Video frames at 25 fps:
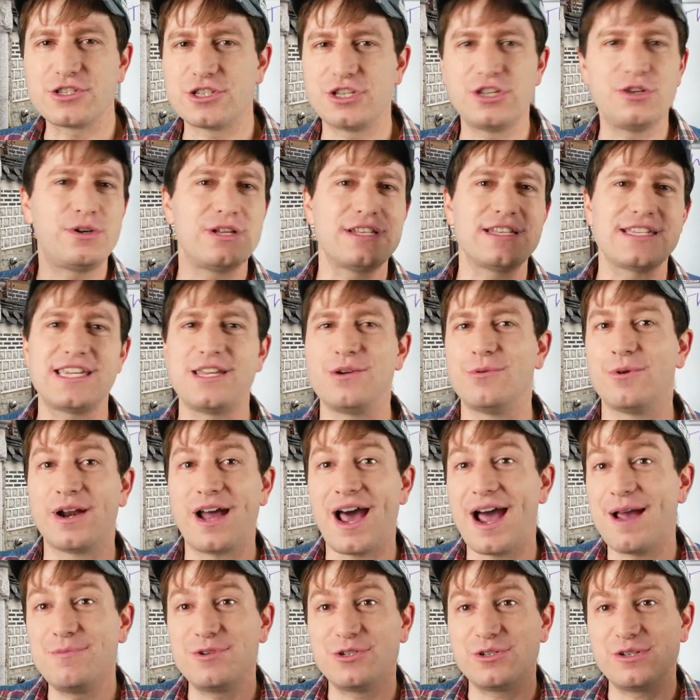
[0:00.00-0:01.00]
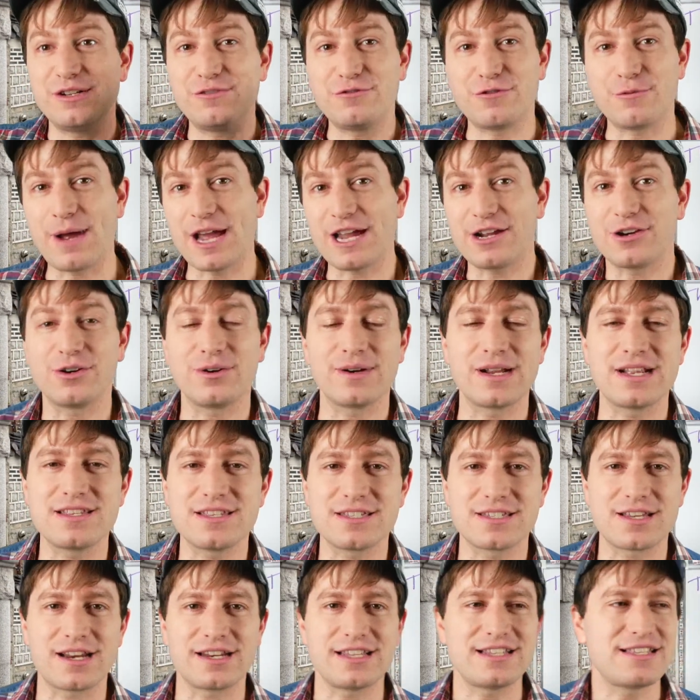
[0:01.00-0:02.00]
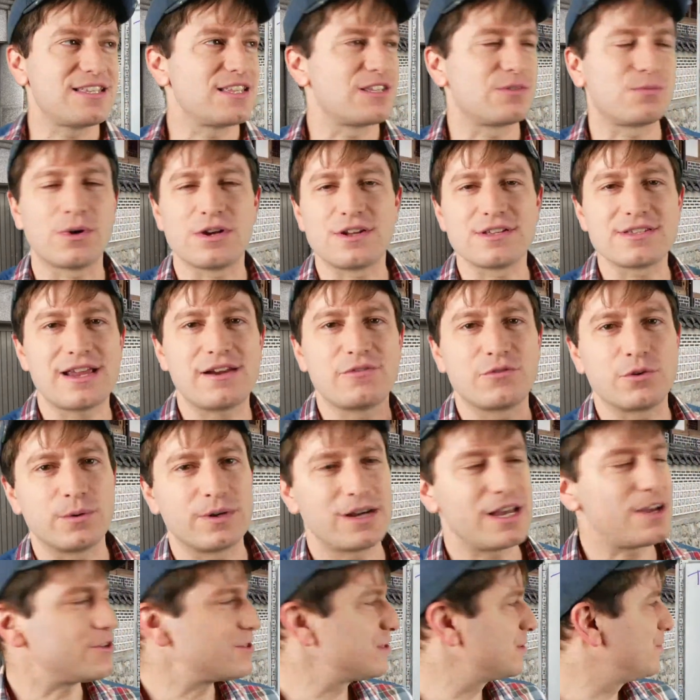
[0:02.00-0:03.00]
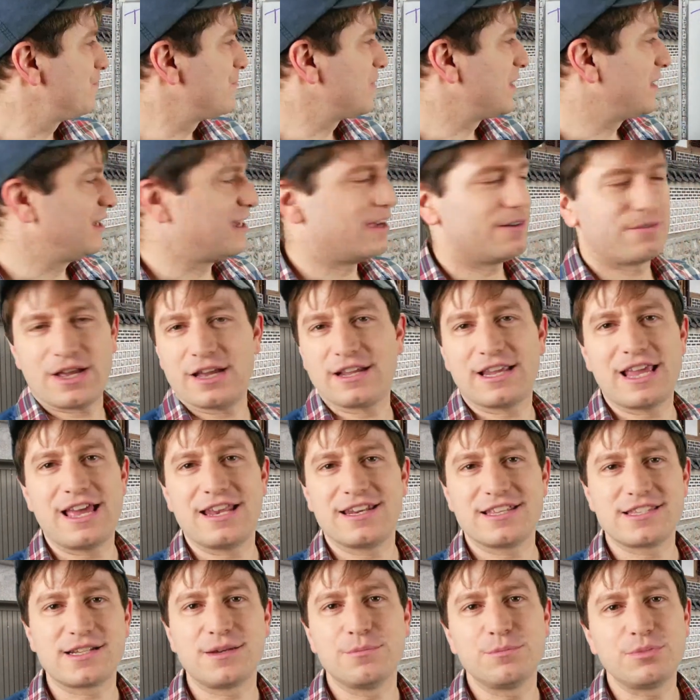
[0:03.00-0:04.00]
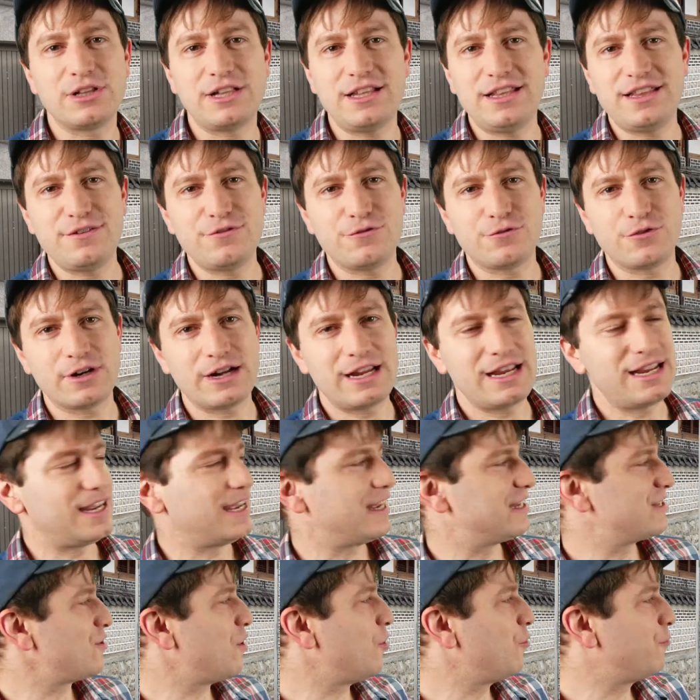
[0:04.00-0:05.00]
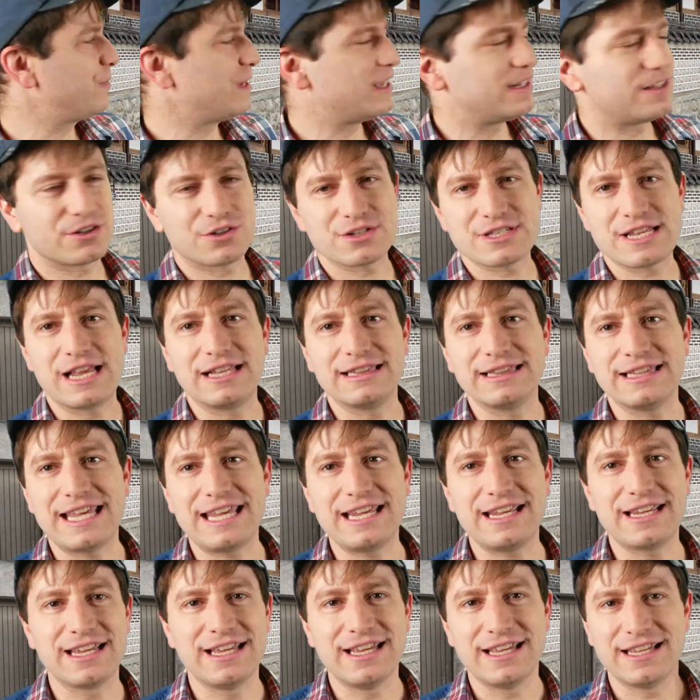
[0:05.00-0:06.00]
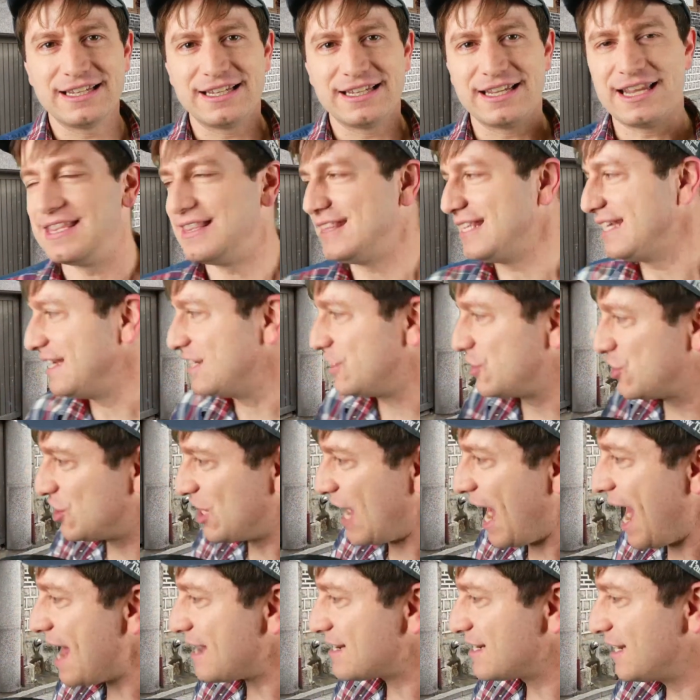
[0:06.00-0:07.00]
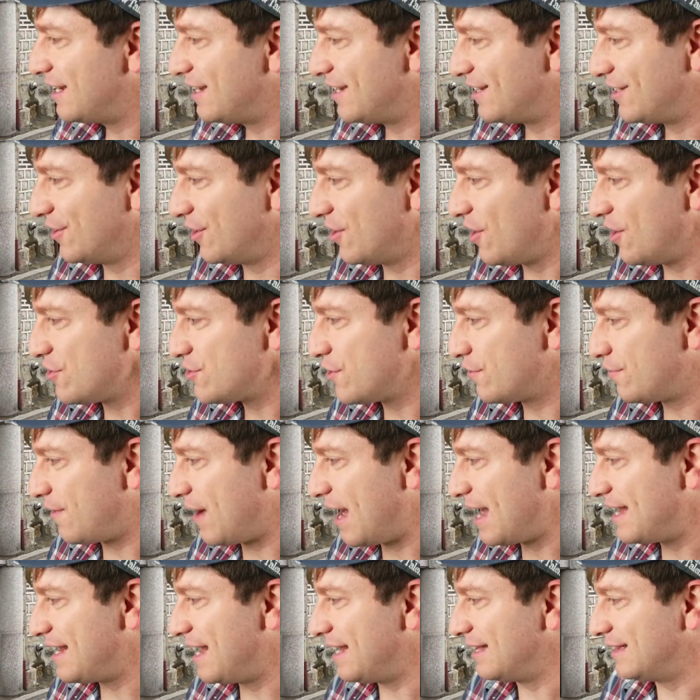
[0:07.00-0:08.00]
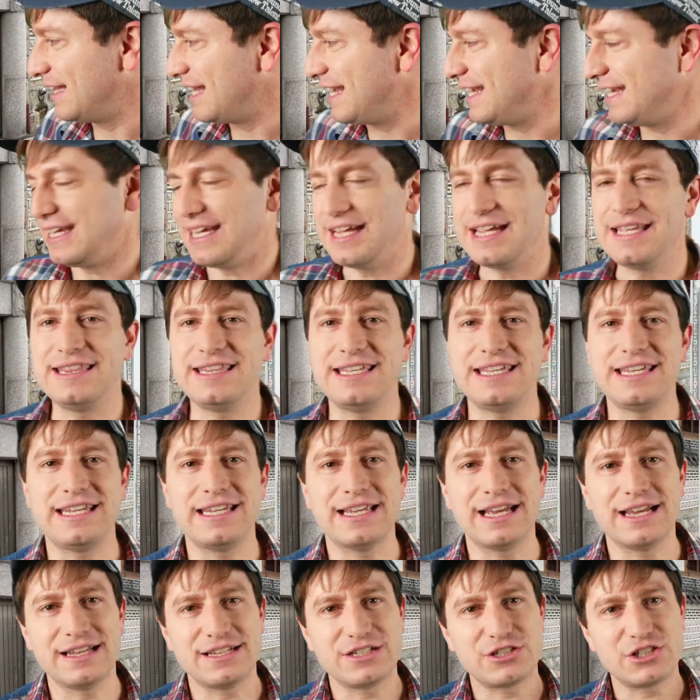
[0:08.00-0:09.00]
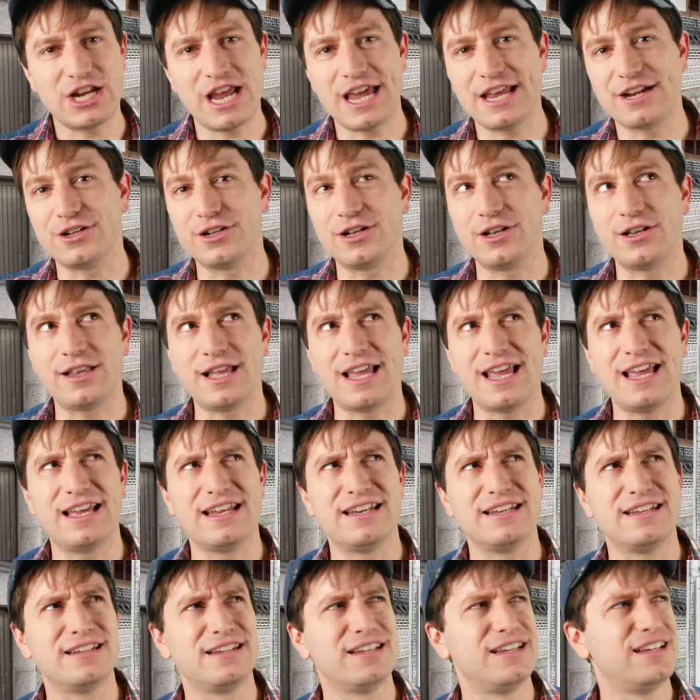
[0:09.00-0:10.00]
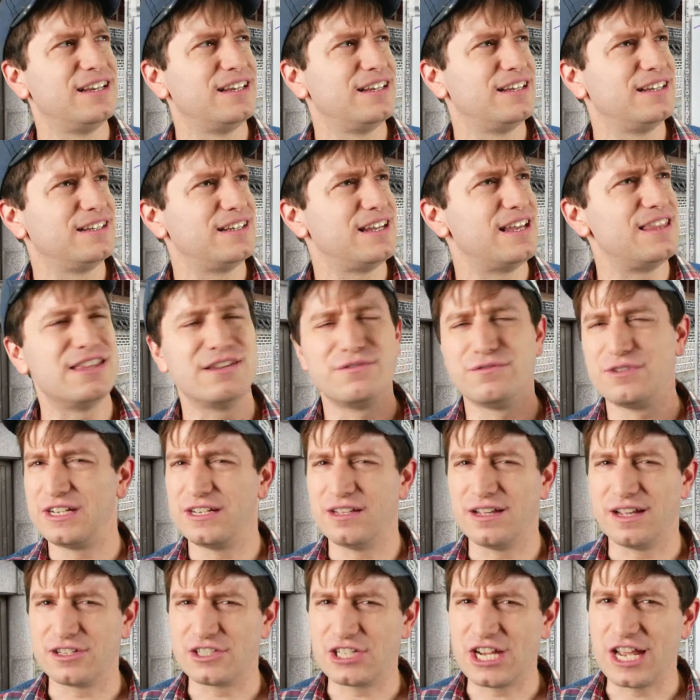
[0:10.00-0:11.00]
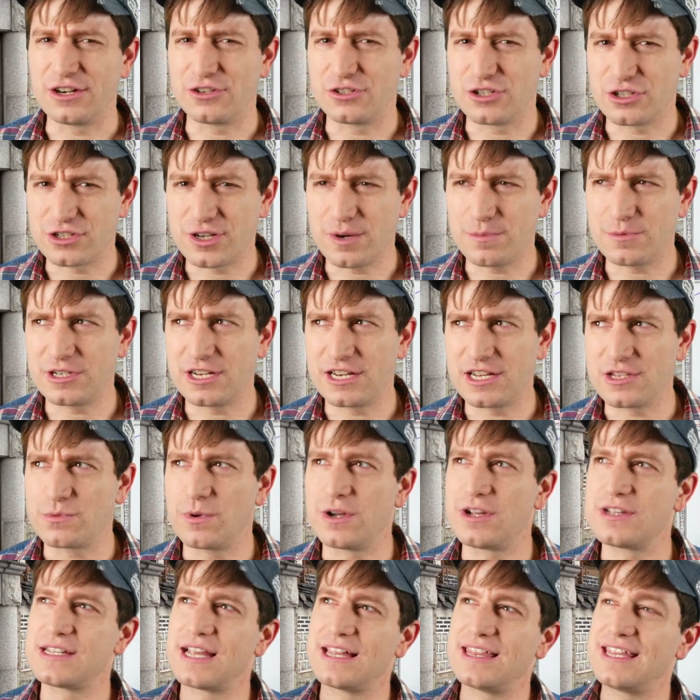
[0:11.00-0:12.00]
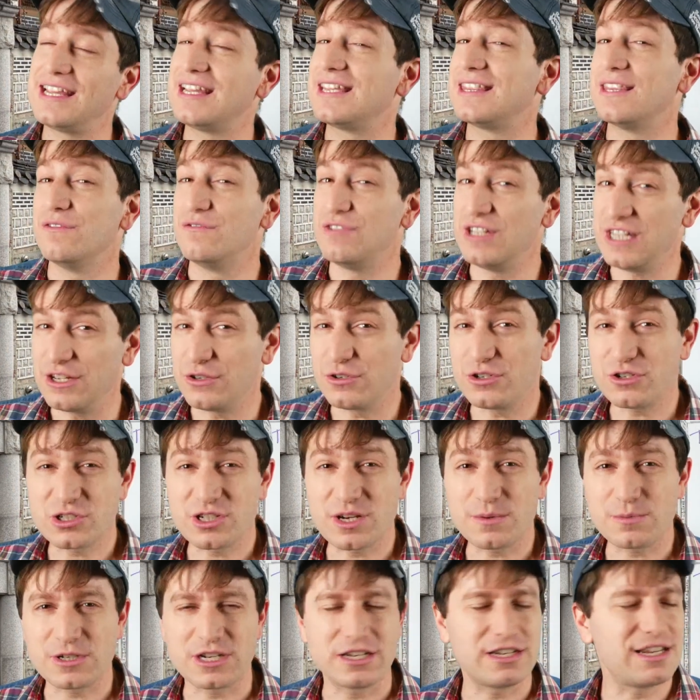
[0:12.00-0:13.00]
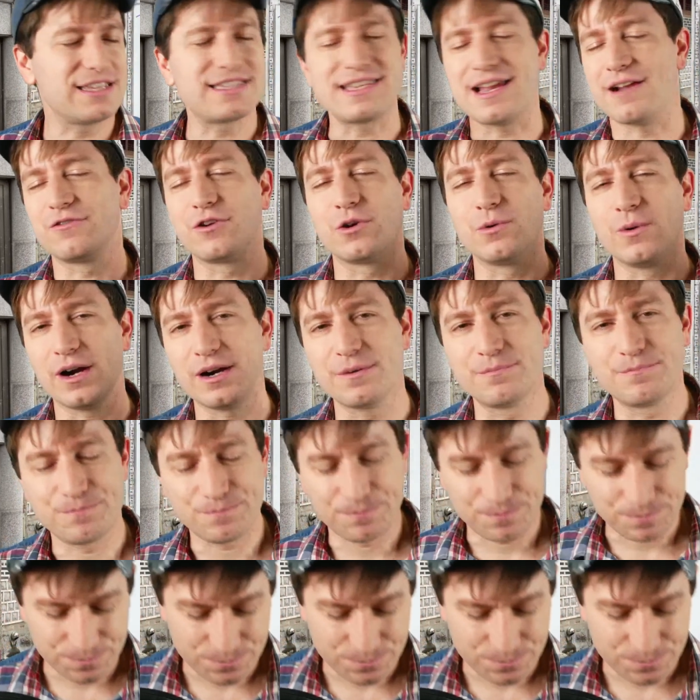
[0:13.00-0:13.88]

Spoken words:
So you can see what I'm doing for my Korean studies as well as everyone else. Again, it's completely free. It's open. There's a link in the chat. You'll also find a link in the channel and in the channel description, as well as I think in the video description. It's everywhere.